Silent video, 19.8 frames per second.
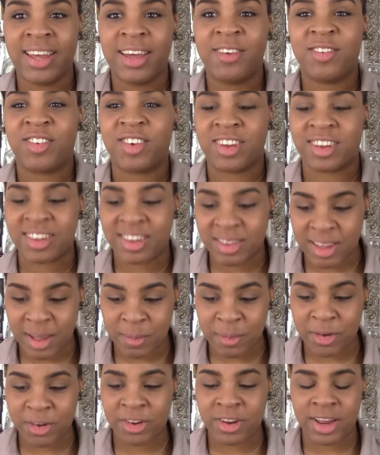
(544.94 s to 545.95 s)
for
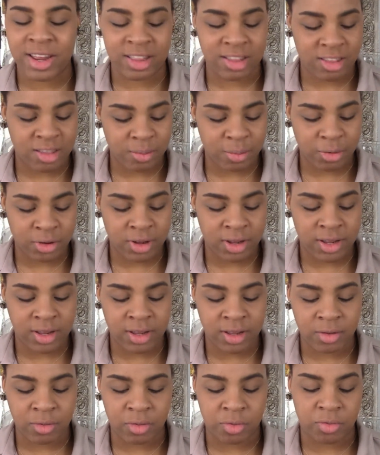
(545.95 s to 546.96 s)
summer and
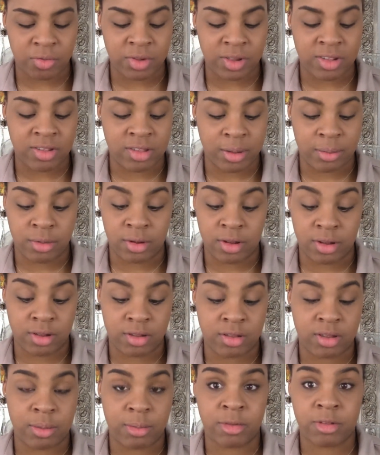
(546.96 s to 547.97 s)
spring, or really summer because
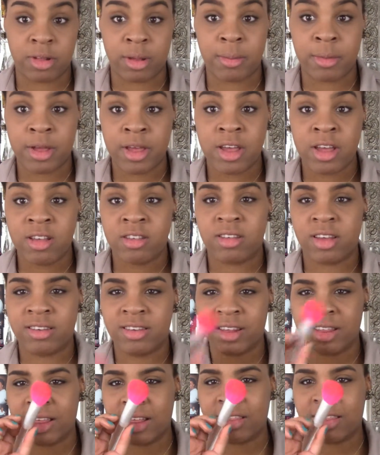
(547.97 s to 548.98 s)
summer's up. So I
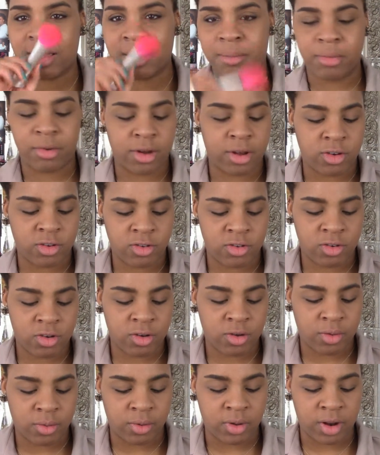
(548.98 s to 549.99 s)
take that same brush
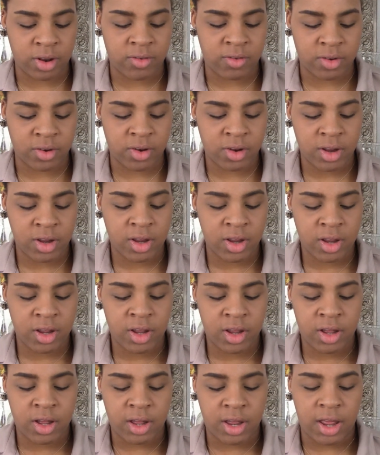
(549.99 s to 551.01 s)
or whatever,
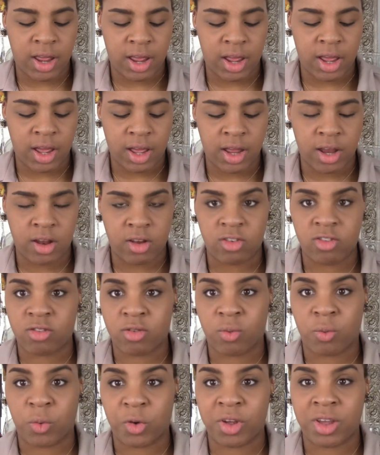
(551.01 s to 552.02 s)
and I just
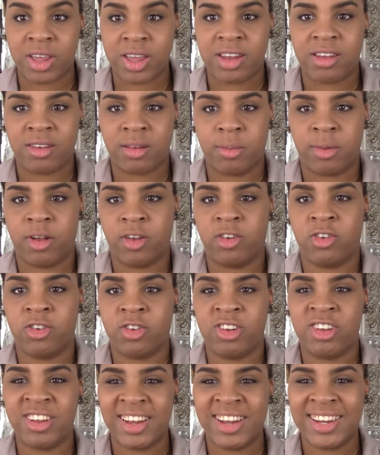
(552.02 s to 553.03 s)
work it into the blush.
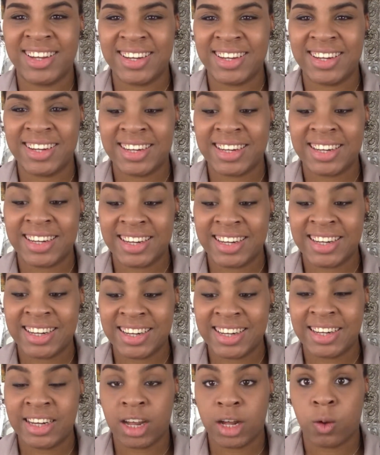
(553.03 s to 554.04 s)

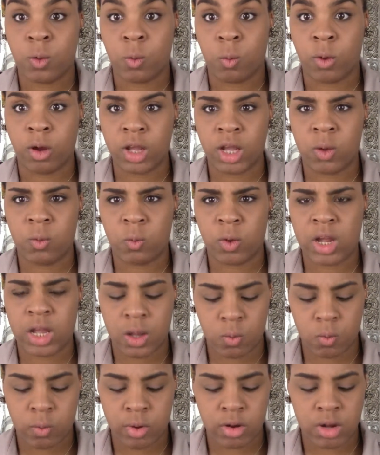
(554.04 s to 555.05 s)
Work it
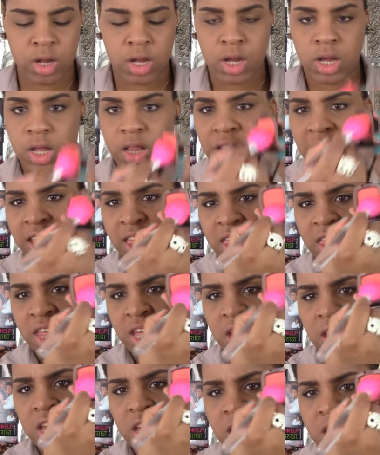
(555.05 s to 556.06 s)
like
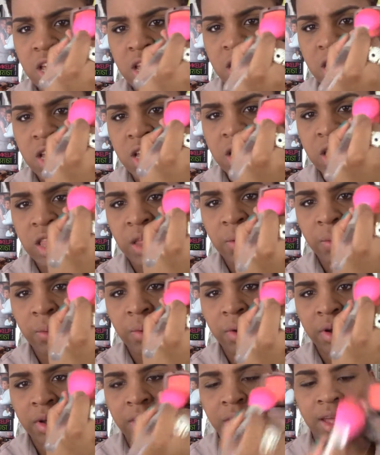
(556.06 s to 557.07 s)
this. So
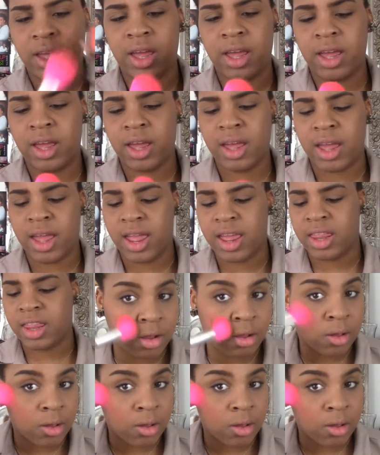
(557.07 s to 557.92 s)
working it, and